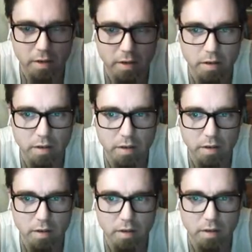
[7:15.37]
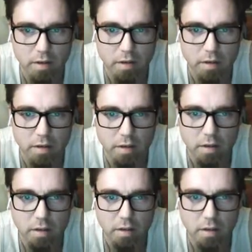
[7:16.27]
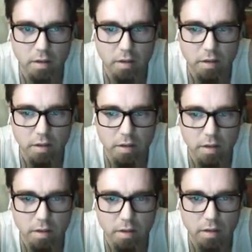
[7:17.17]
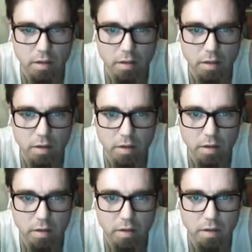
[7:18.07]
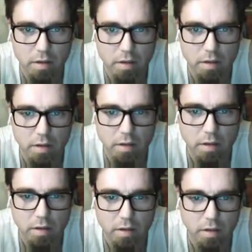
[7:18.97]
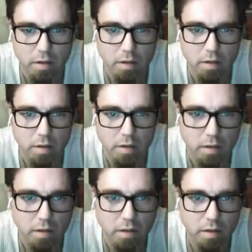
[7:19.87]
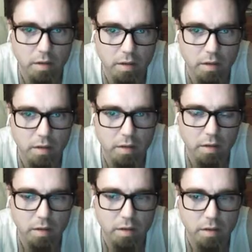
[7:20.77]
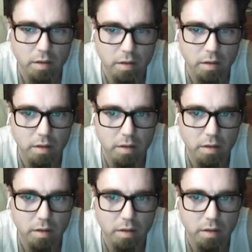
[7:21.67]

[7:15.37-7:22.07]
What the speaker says: Nothing is said.